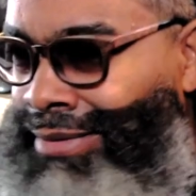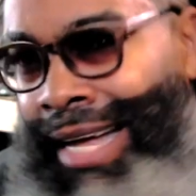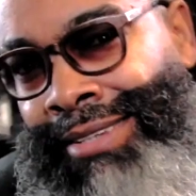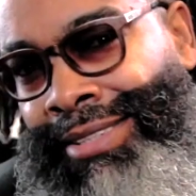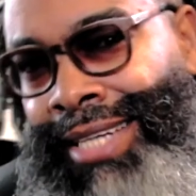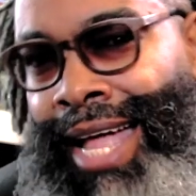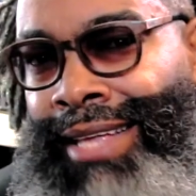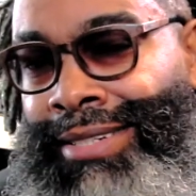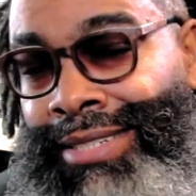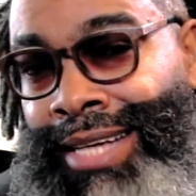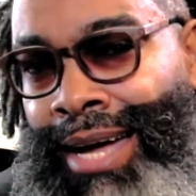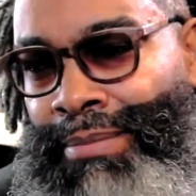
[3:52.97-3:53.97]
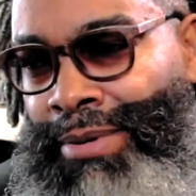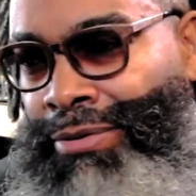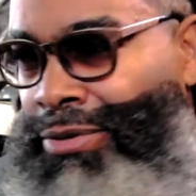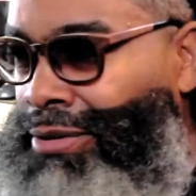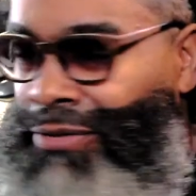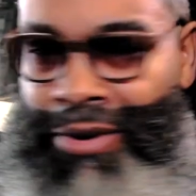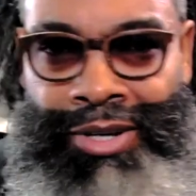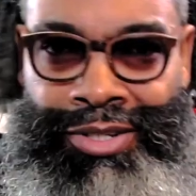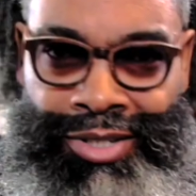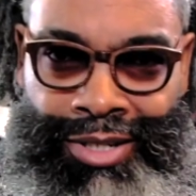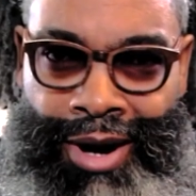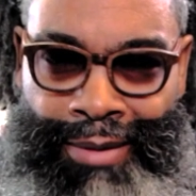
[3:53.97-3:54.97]
outside of the shop before
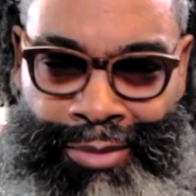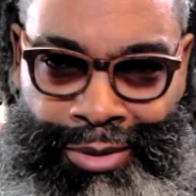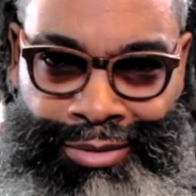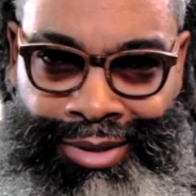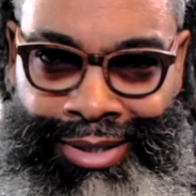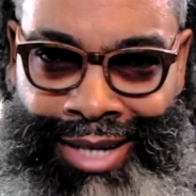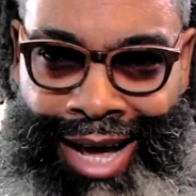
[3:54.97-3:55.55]
furniture start moving.